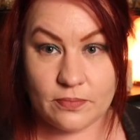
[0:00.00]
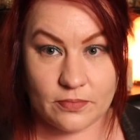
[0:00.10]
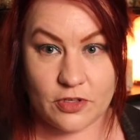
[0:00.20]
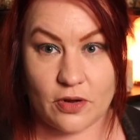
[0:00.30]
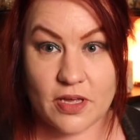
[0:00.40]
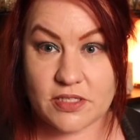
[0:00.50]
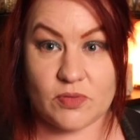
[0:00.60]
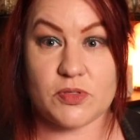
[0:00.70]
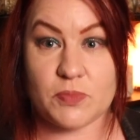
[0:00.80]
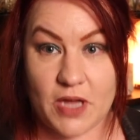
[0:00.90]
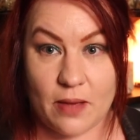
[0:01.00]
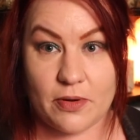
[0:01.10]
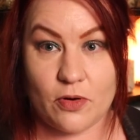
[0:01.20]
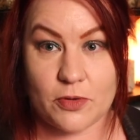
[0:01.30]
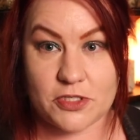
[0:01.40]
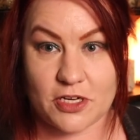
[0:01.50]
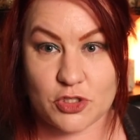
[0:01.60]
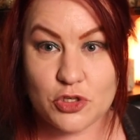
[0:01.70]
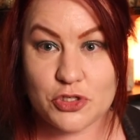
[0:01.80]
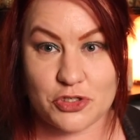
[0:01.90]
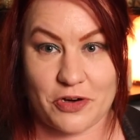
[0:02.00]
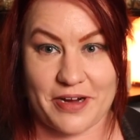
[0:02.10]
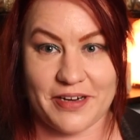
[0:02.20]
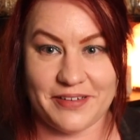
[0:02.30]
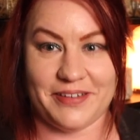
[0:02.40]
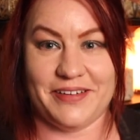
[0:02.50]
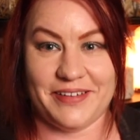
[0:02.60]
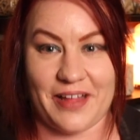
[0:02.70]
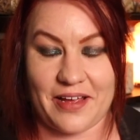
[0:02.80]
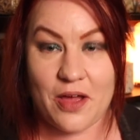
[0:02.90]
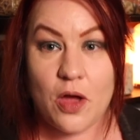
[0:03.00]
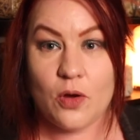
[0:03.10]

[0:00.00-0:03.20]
you know, and sometimes it become almost like a choo-choo train, like